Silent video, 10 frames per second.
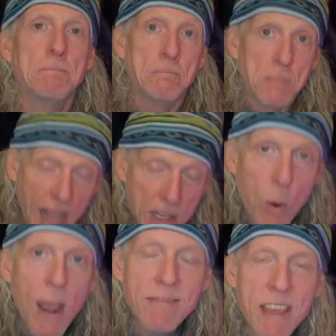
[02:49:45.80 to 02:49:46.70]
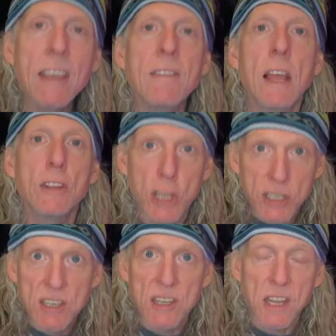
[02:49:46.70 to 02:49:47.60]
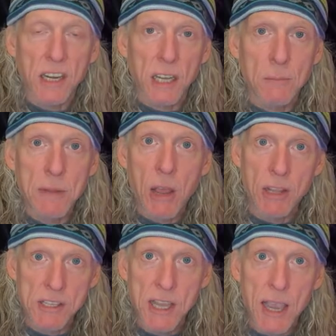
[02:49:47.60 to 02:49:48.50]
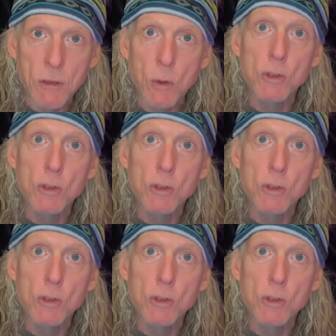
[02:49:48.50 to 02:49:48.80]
That's why thinking that Jesus is going to come down and save you,